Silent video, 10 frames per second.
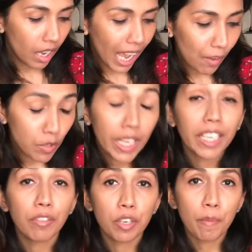After I
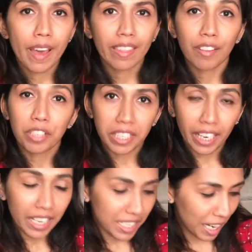give her a bath every
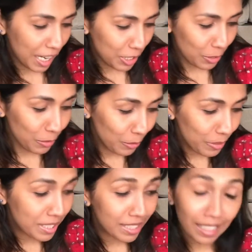night, I do
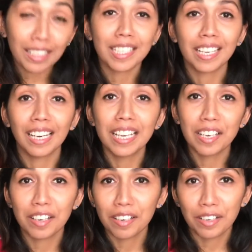still clean
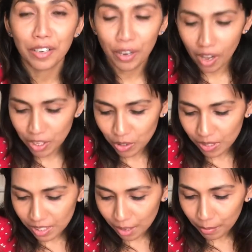her
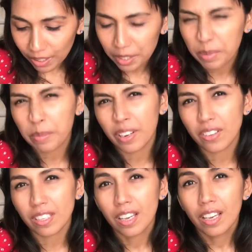nostrils up a little bit
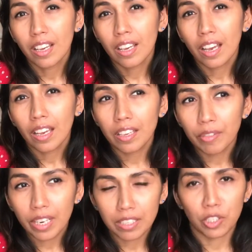because
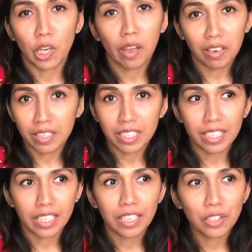even as a toddler, she
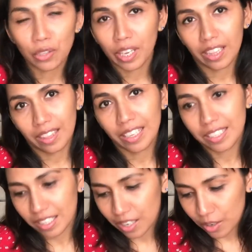tends to get
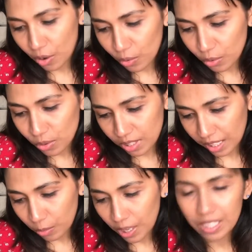things in her nose,
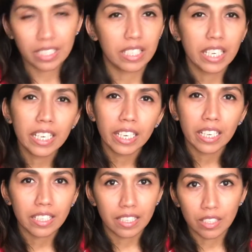like while she's
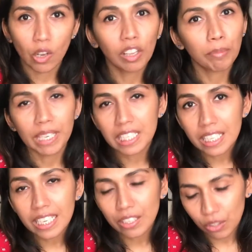eating, she's all messy.